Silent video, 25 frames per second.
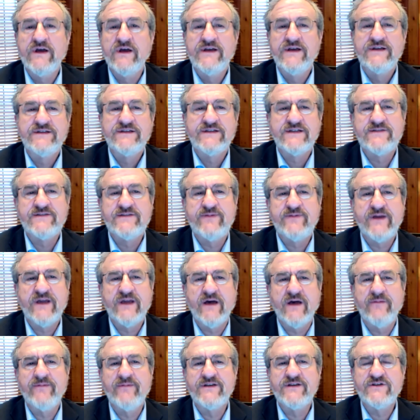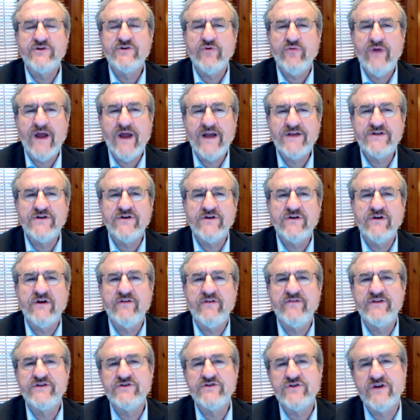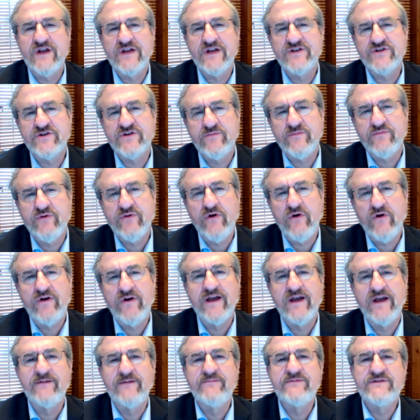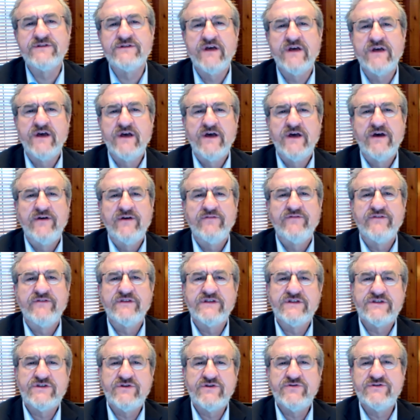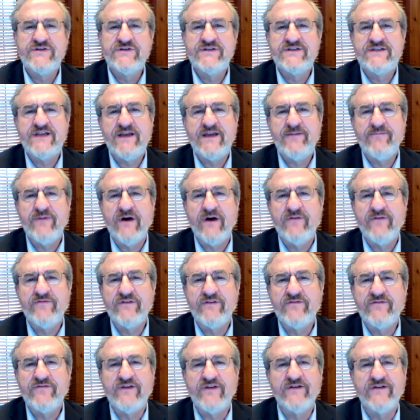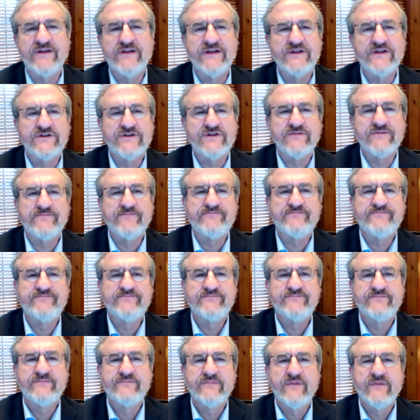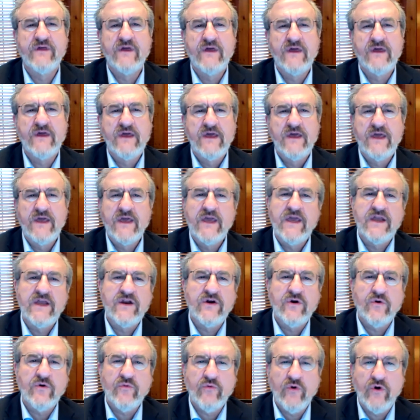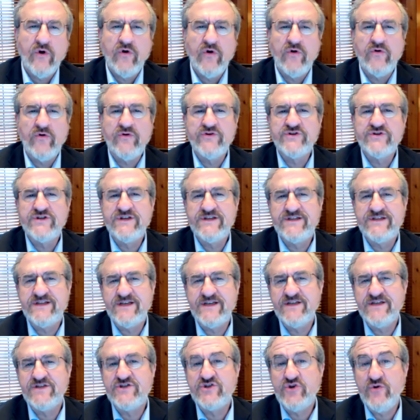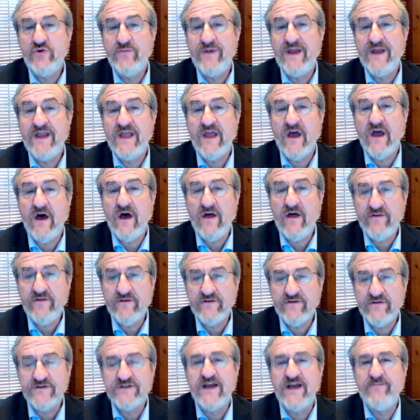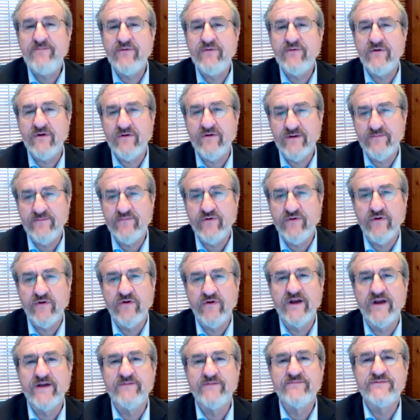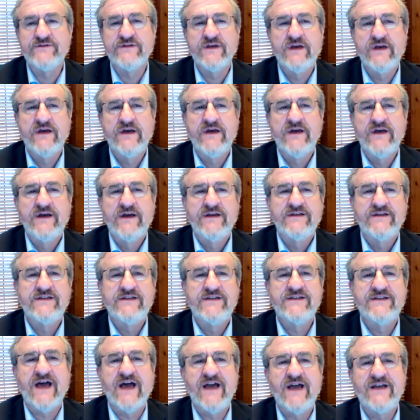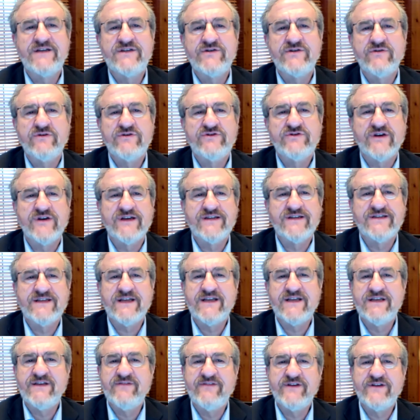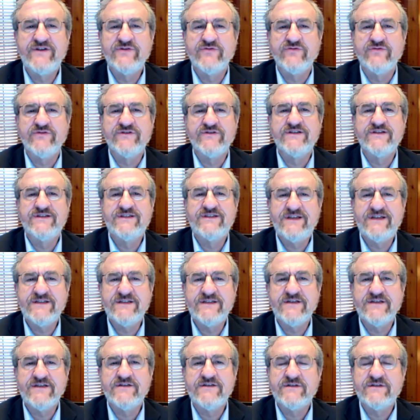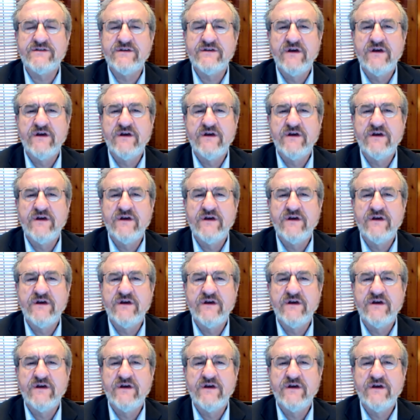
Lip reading: since becoming Director of International Programs for the Susan T. Buffett Foundation. In her role, she sees too many other temporary programs designed to address individual diseases